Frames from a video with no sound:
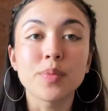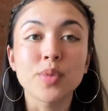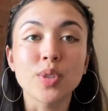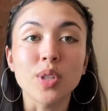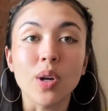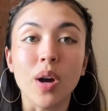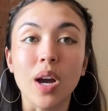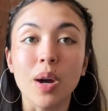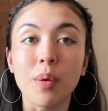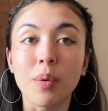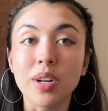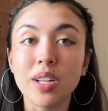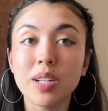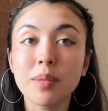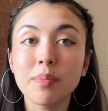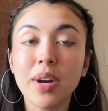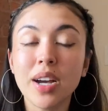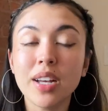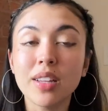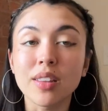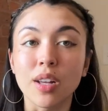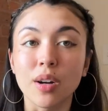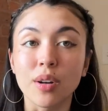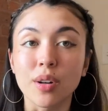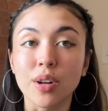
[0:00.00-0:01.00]
So I wanted my
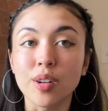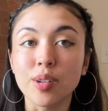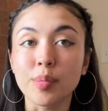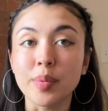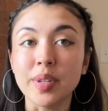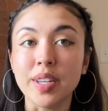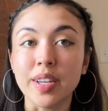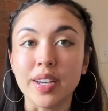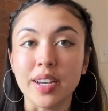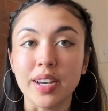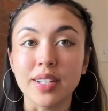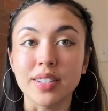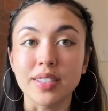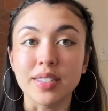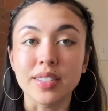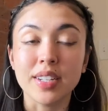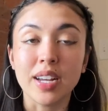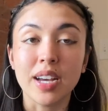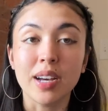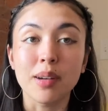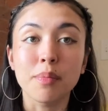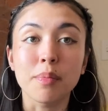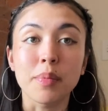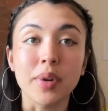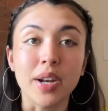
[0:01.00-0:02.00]
logo to be hand stamped,